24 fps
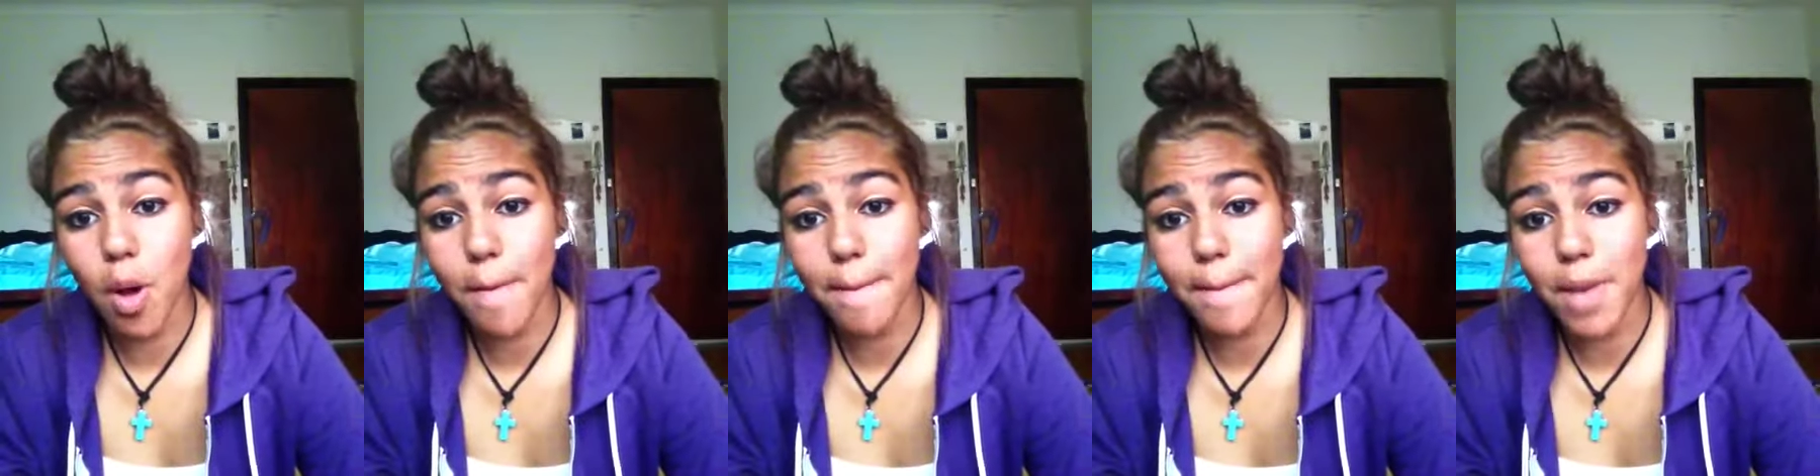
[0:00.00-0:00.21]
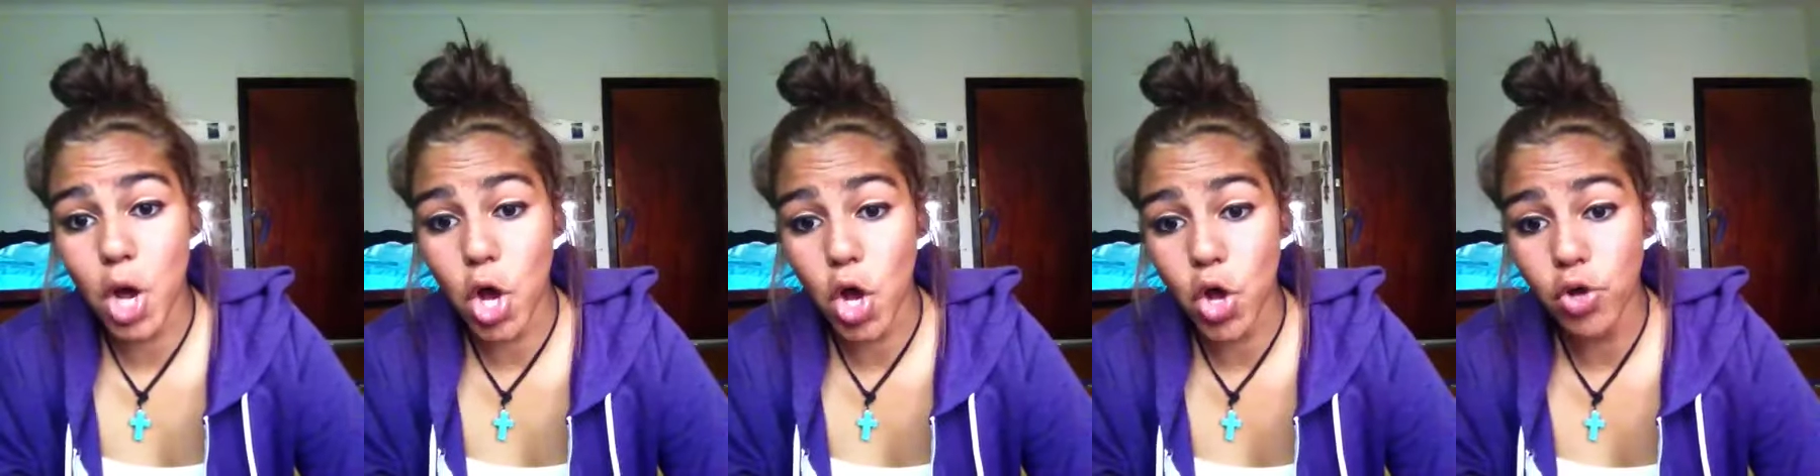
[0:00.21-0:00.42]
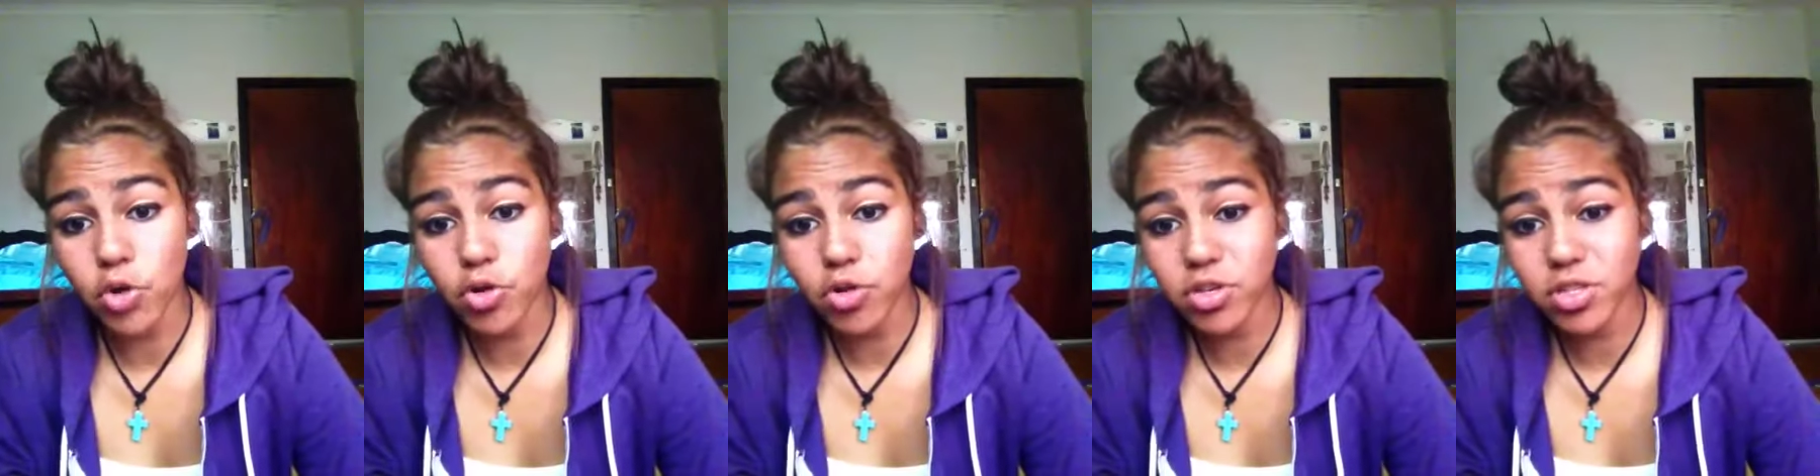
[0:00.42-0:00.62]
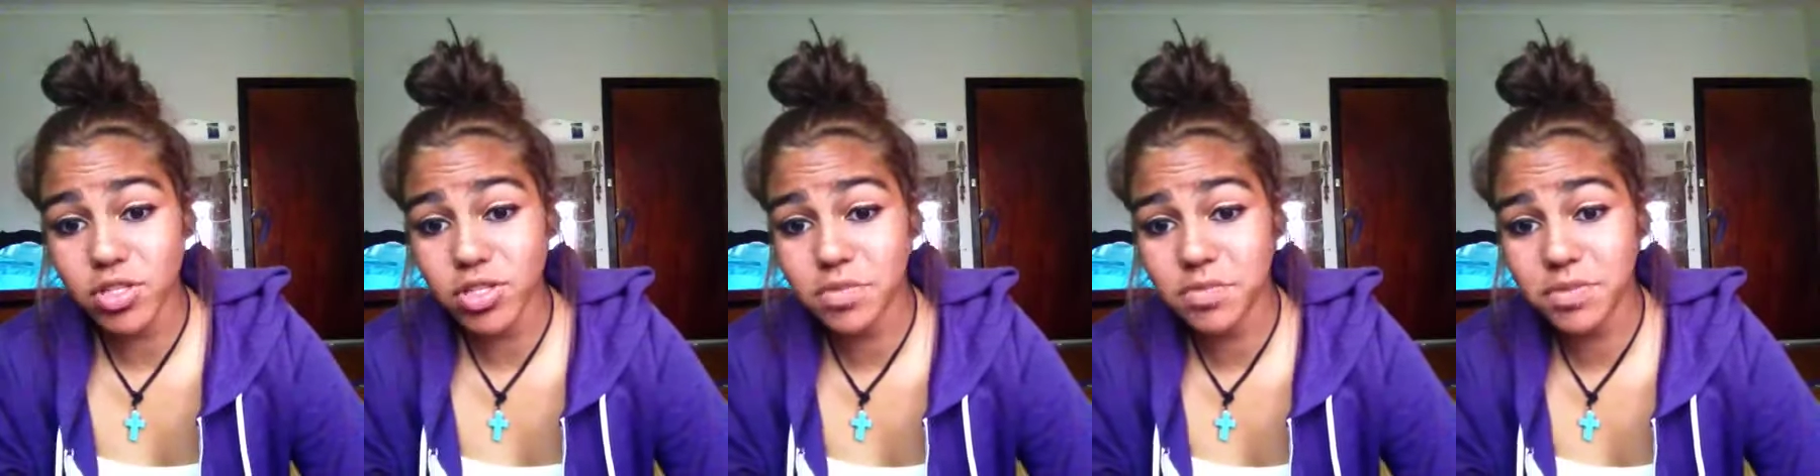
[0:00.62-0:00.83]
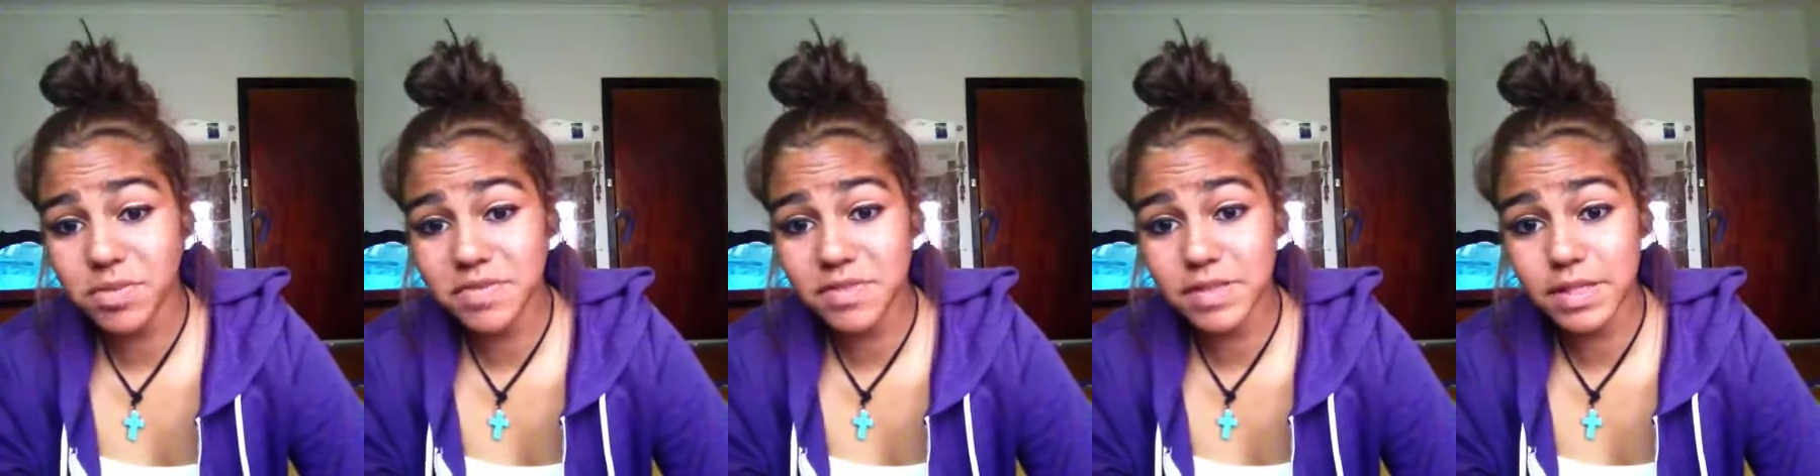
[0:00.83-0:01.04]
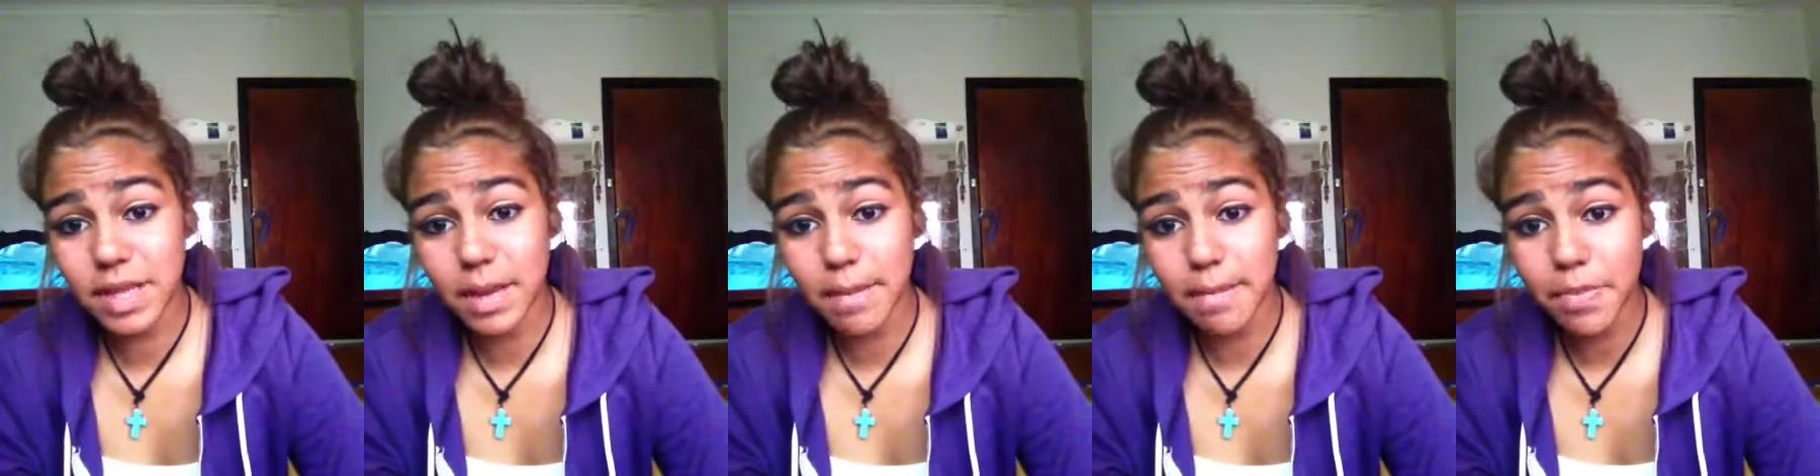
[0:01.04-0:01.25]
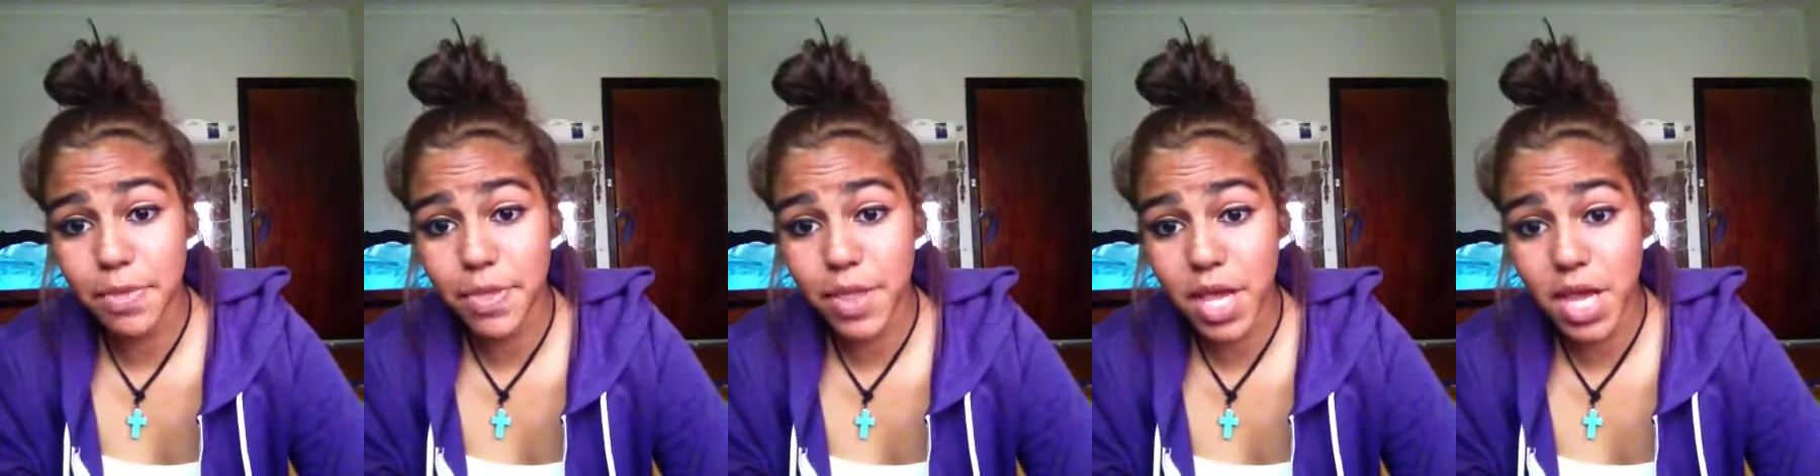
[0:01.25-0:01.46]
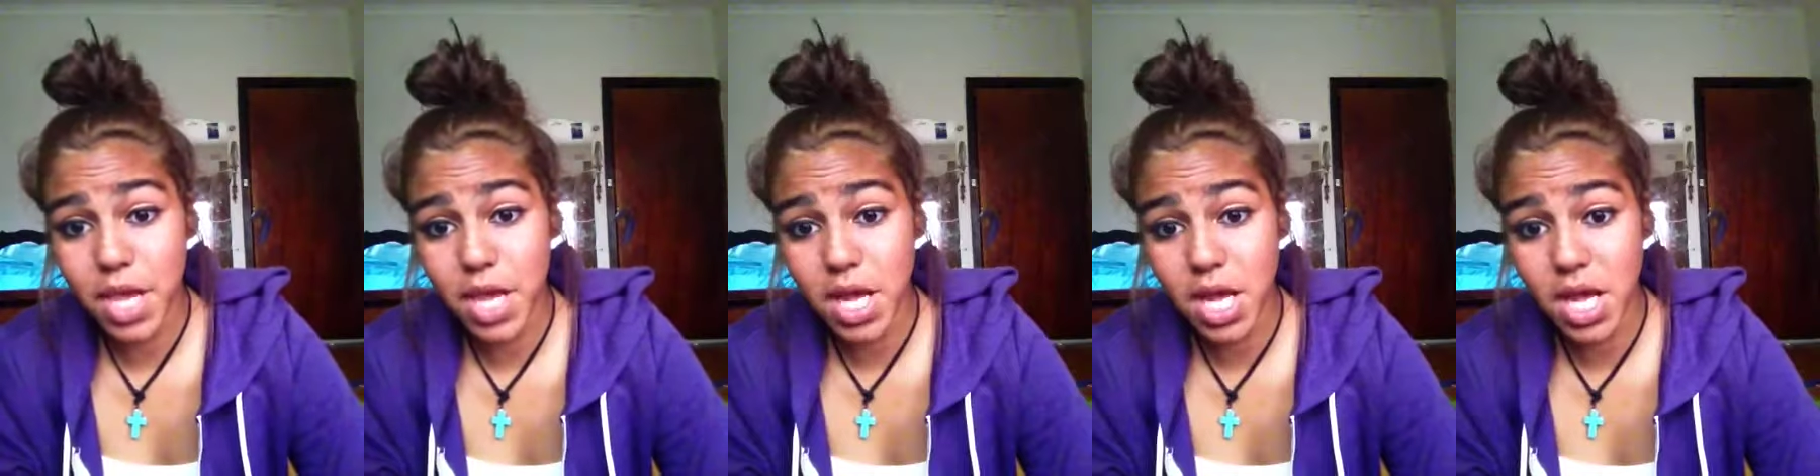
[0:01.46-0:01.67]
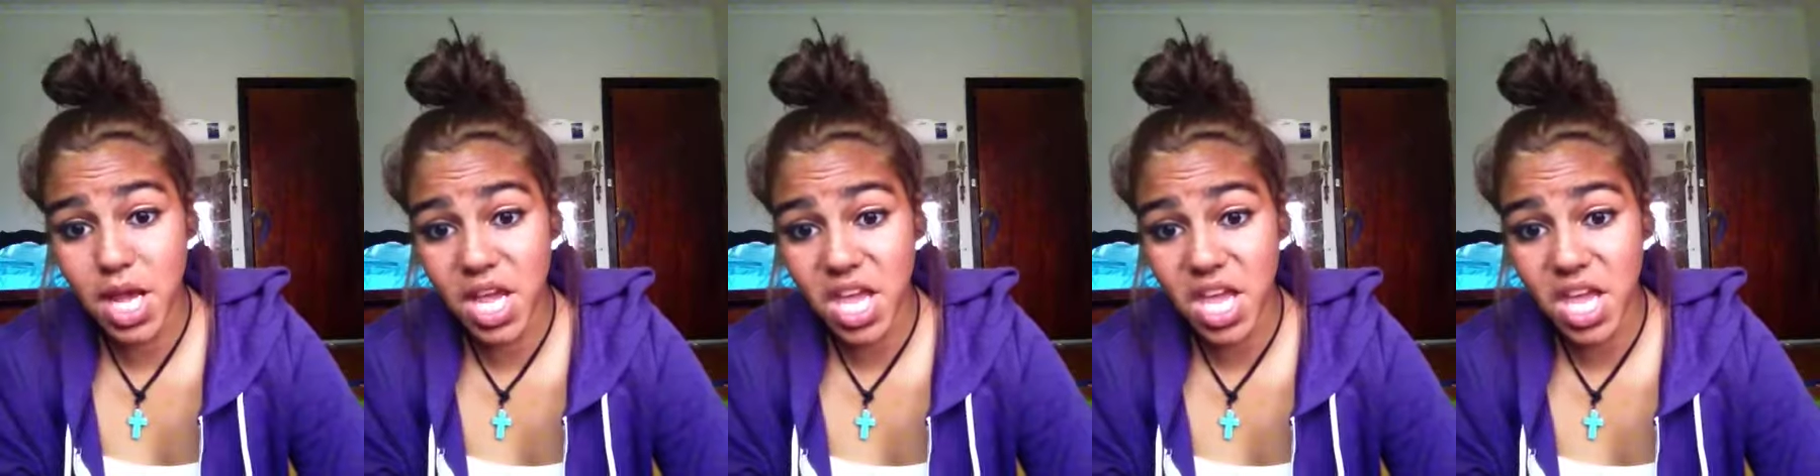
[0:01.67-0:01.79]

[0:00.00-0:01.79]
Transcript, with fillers: poked with something.